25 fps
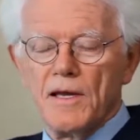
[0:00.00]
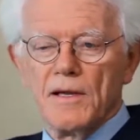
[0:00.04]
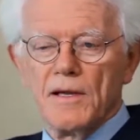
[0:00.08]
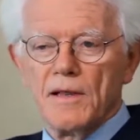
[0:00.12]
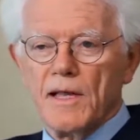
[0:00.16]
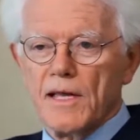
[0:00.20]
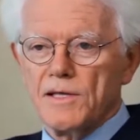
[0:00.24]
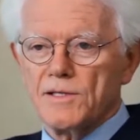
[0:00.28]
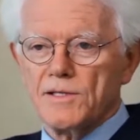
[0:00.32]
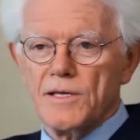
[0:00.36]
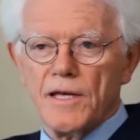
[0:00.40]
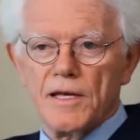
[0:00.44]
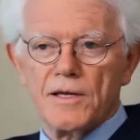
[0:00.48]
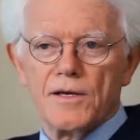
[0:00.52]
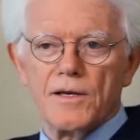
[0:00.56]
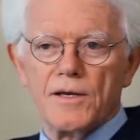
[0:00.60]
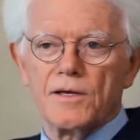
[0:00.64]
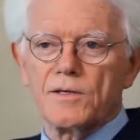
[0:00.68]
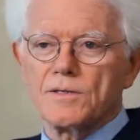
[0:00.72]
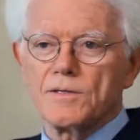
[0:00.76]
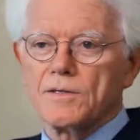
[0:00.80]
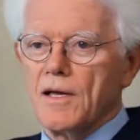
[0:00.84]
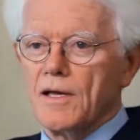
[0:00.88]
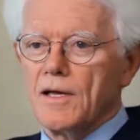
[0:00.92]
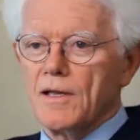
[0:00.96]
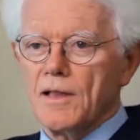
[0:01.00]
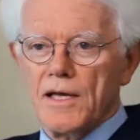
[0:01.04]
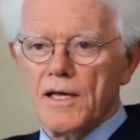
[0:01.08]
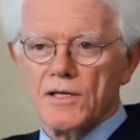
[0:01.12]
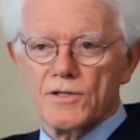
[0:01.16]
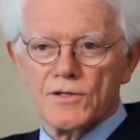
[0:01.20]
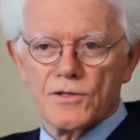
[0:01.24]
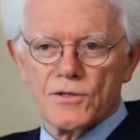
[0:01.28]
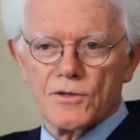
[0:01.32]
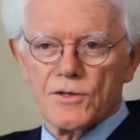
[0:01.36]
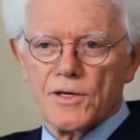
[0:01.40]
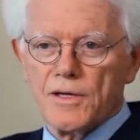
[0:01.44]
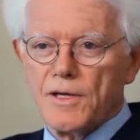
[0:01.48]
last 10 years,
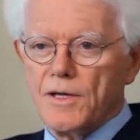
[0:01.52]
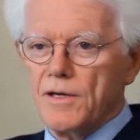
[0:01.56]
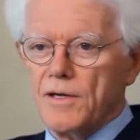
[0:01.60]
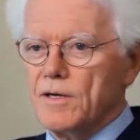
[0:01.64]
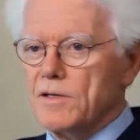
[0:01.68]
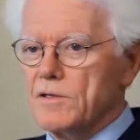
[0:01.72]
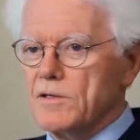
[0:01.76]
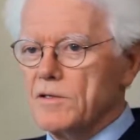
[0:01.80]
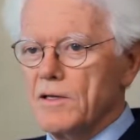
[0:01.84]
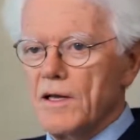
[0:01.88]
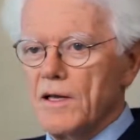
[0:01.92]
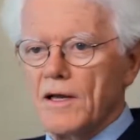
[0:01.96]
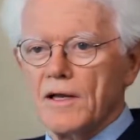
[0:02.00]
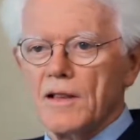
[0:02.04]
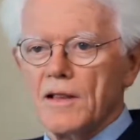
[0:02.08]
last 30 years,